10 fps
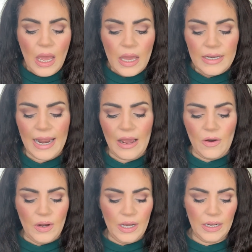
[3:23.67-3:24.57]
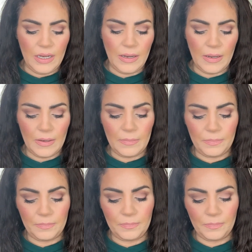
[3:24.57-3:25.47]
Now,
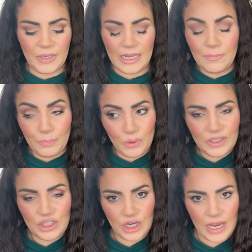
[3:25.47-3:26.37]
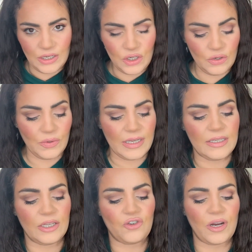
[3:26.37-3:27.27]
Pete Buttigieg, who is
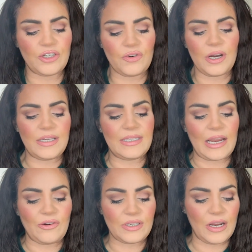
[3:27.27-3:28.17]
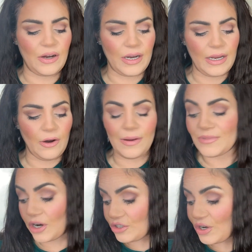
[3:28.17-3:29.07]
the
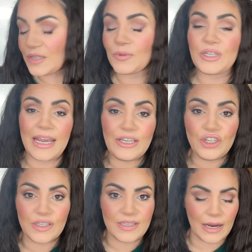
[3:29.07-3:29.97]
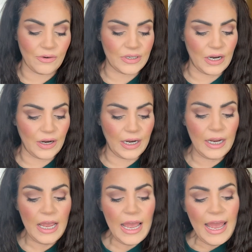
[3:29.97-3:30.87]
Transportation Secretary,
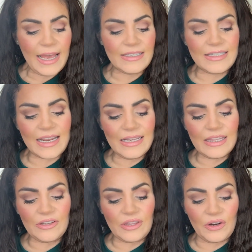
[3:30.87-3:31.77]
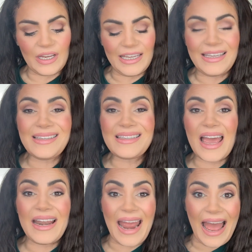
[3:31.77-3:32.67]
has stated that there is
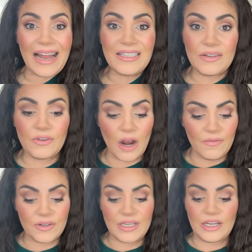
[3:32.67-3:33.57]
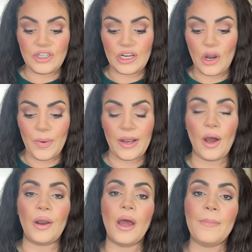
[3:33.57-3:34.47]
an active conversation going
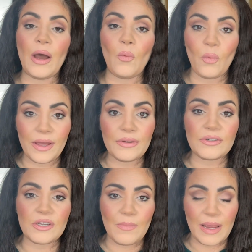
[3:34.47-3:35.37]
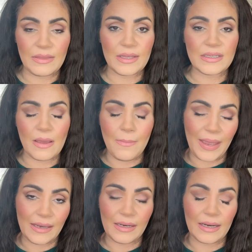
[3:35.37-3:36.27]
on about whether to make this a
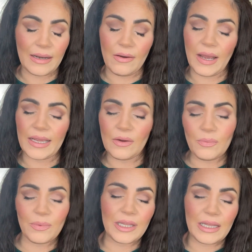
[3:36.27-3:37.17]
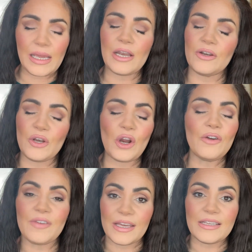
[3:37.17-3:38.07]
mandate. Now, I get really
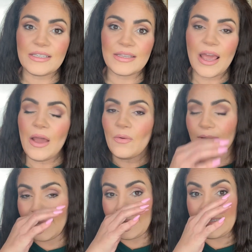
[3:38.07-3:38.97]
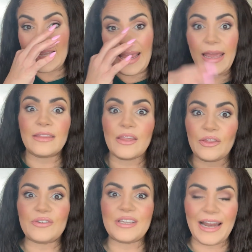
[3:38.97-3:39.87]
nervous when they say that
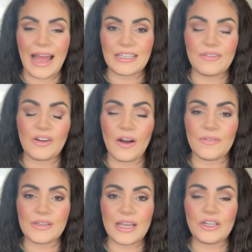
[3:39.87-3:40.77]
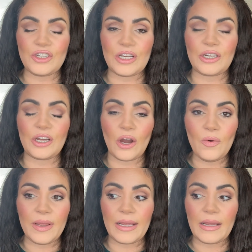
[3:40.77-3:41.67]
there's an active conversation
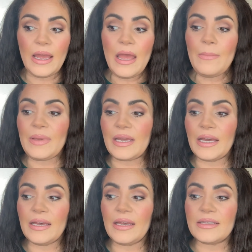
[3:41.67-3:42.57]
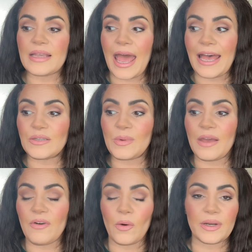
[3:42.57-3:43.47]
going because, as we
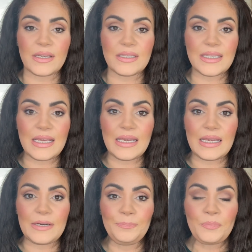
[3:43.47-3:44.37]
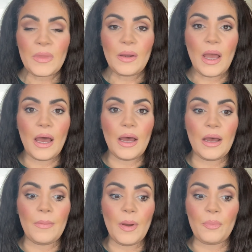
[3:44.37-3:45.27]
have already seen,
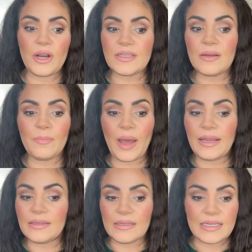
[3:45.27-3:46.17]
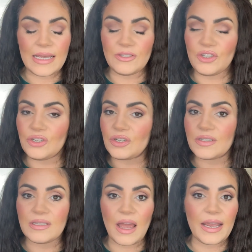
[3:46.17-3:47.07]
President Biden tends to
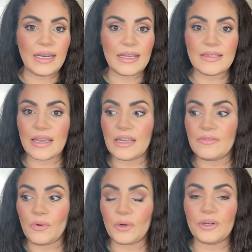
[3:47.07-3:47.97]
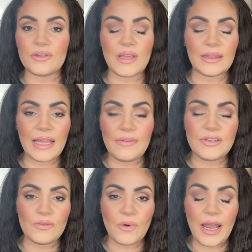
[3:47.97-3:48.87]
just sign executive orders left
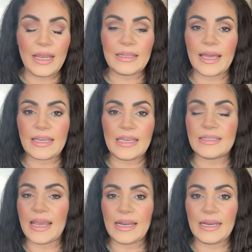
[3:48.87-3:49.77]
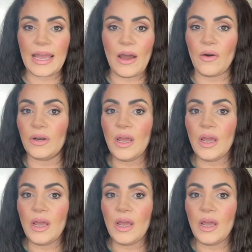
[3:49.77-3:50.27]
and right, like he's handing out,